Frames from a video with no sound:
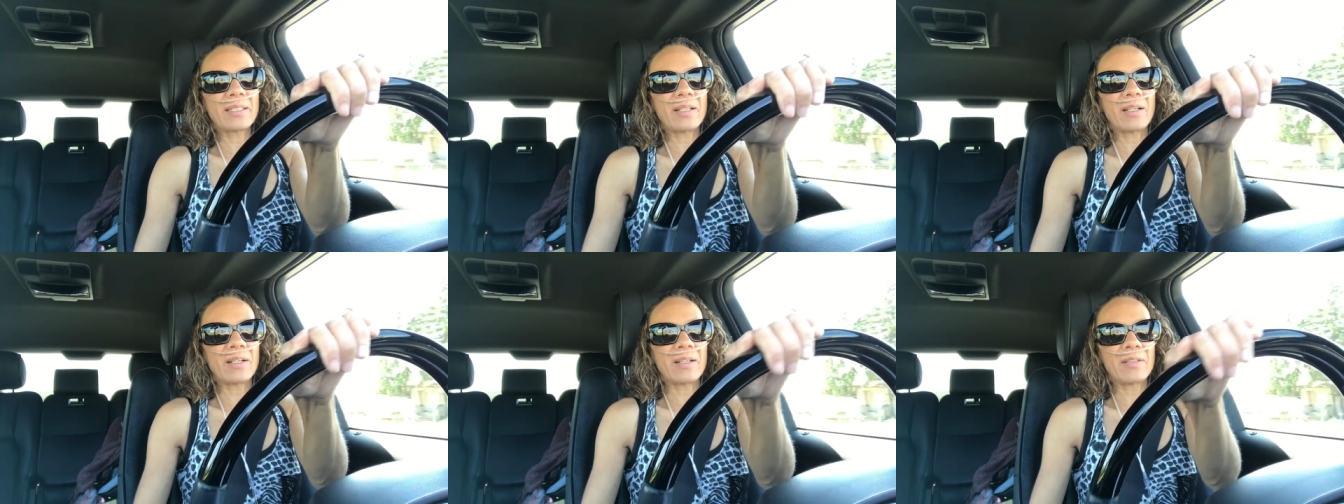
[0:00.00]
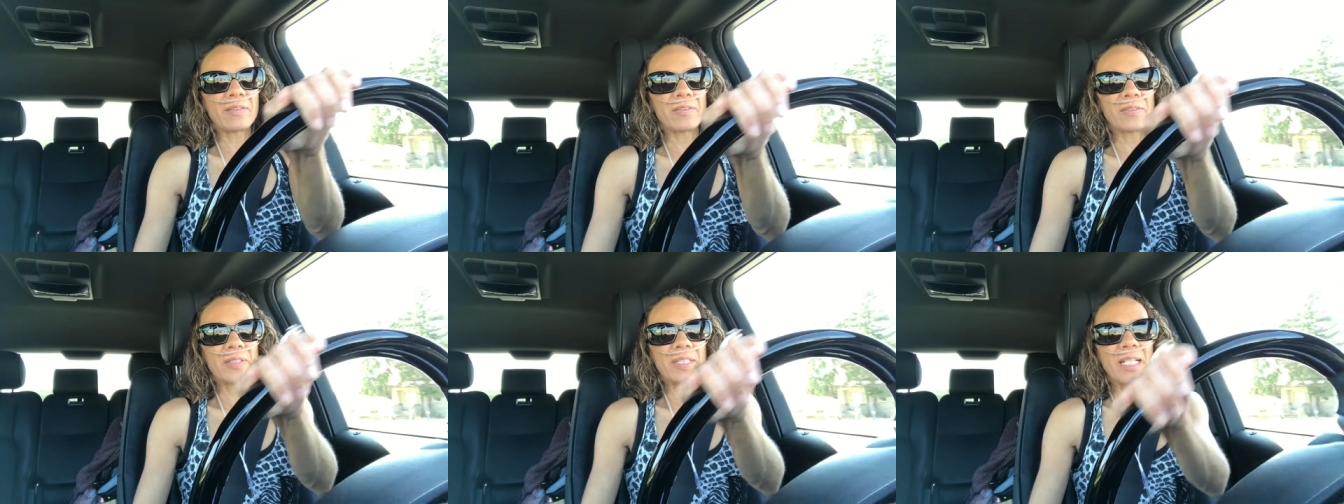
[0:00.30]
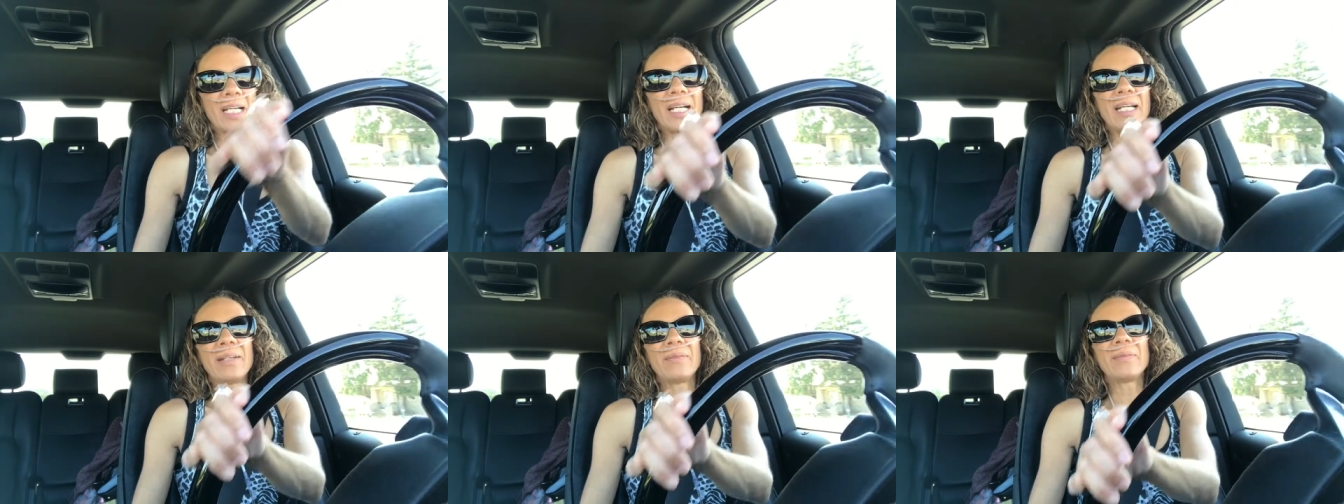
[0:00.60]
of
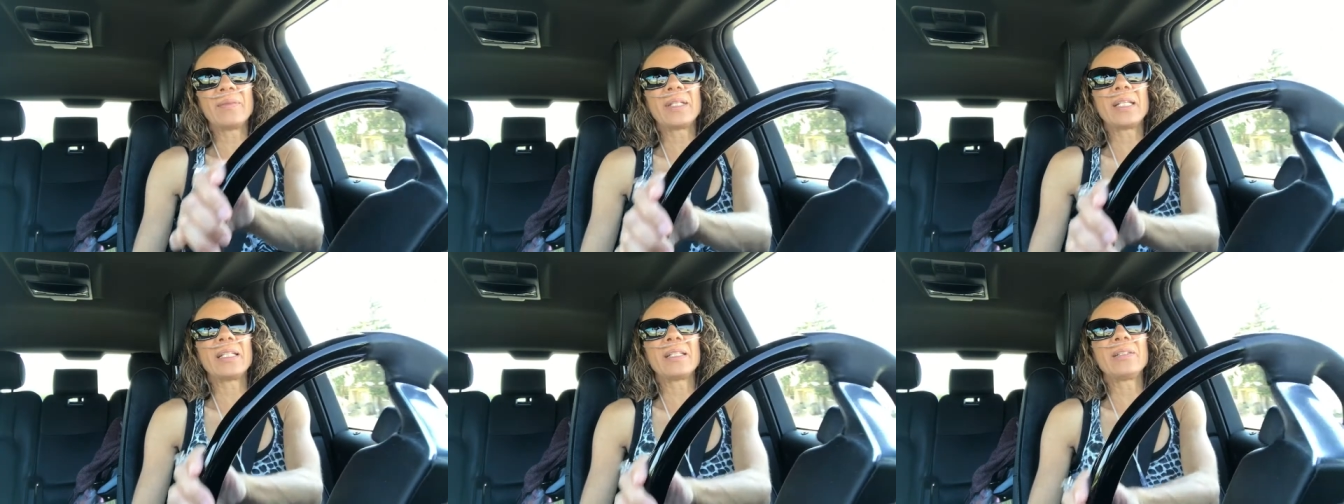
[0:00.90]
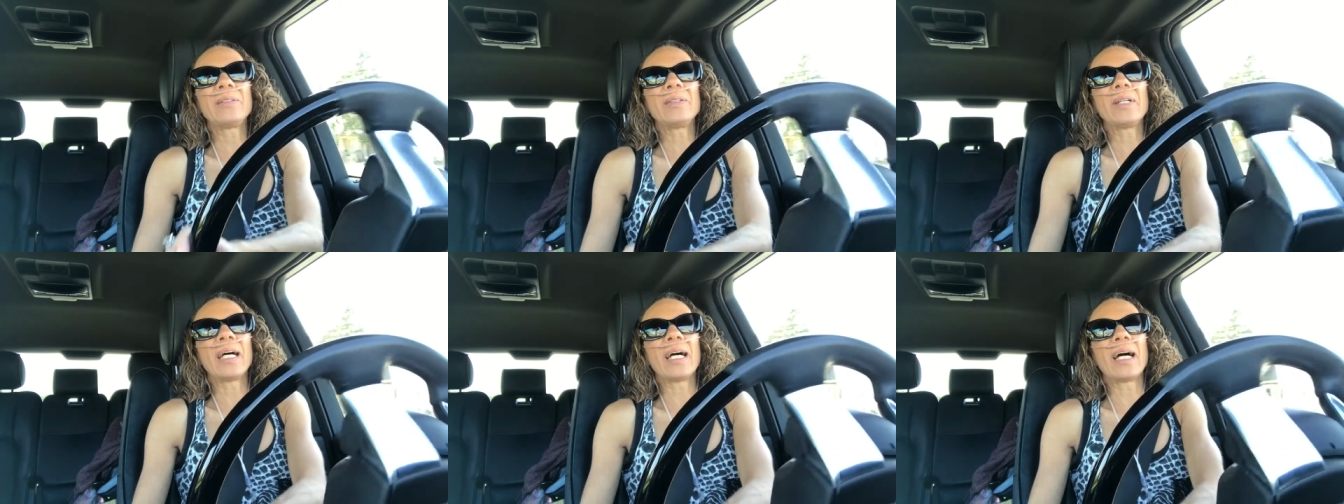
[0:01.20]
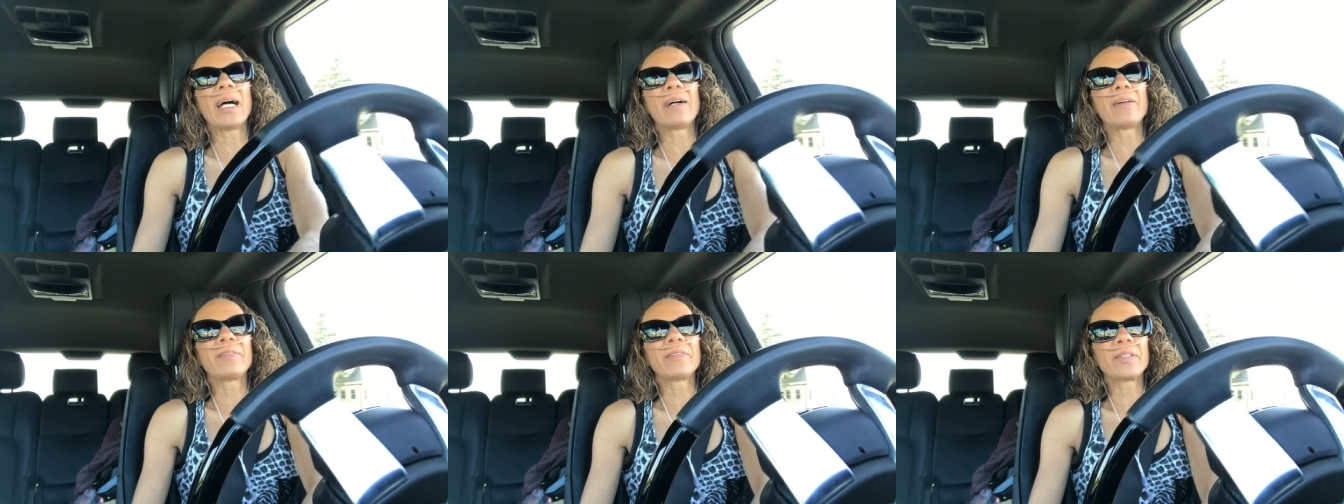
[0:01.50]
time that you
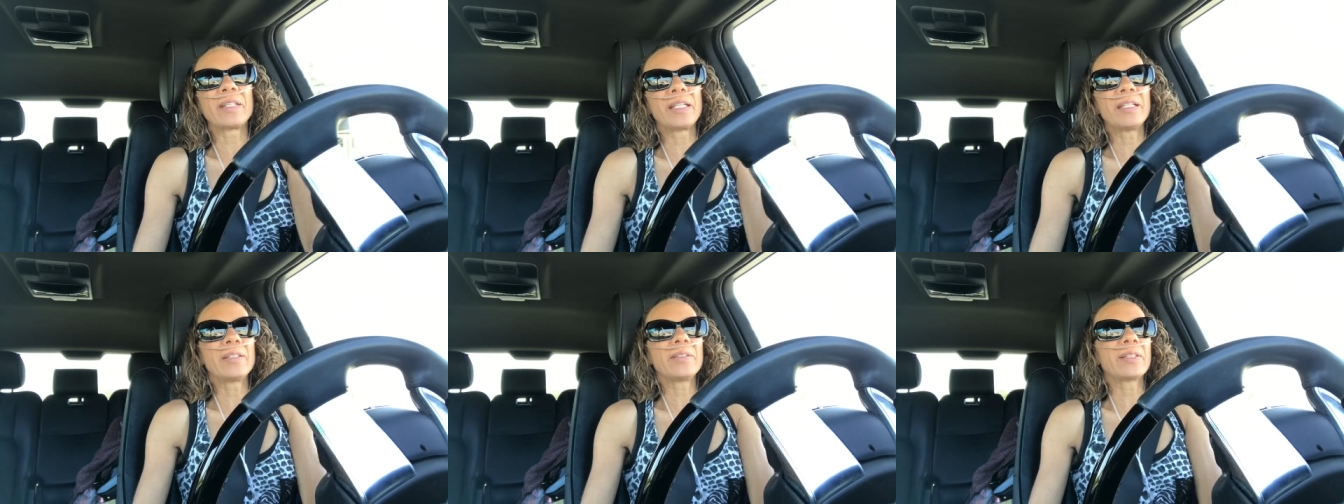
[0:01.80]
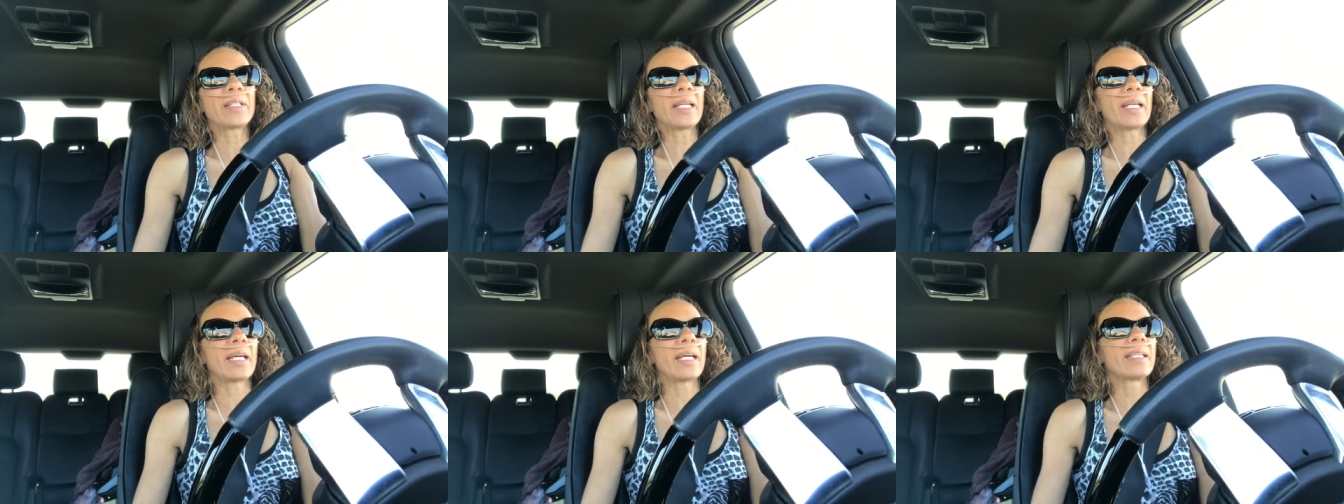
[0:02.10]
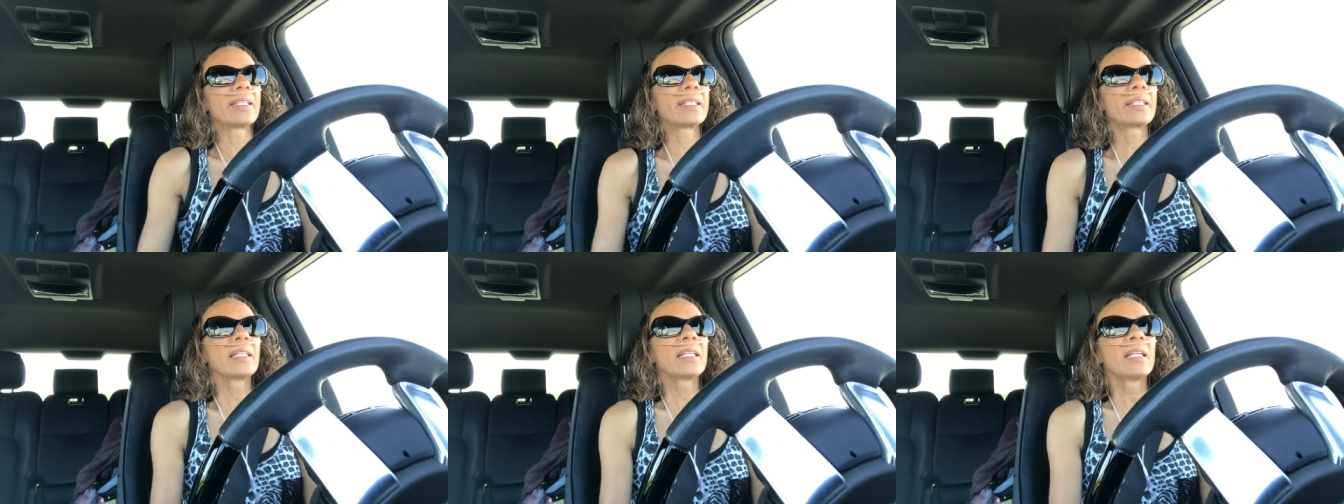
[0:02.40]
have that you
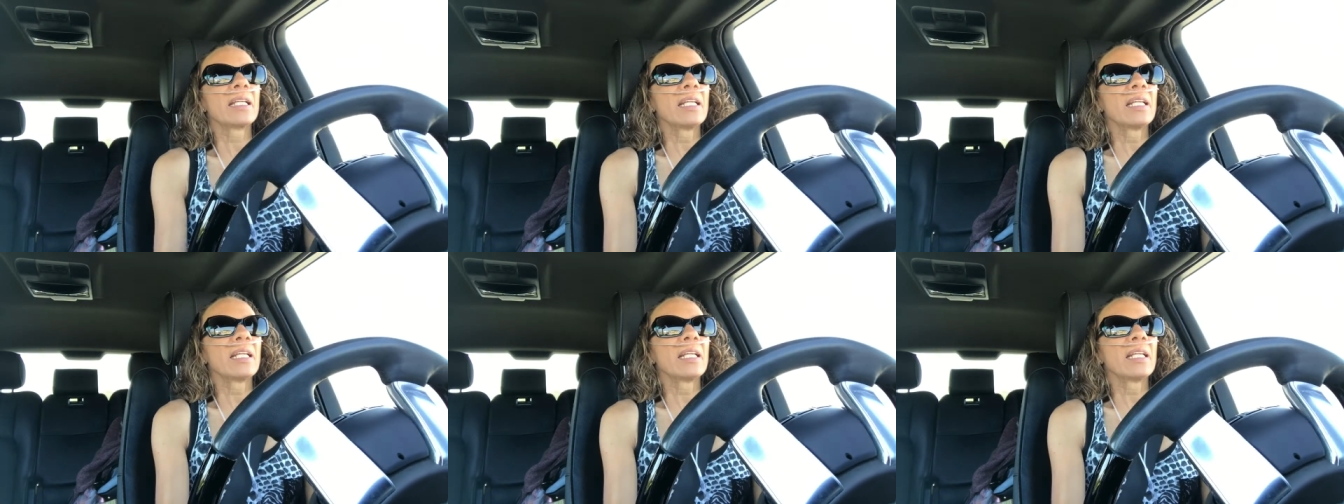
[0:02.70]
can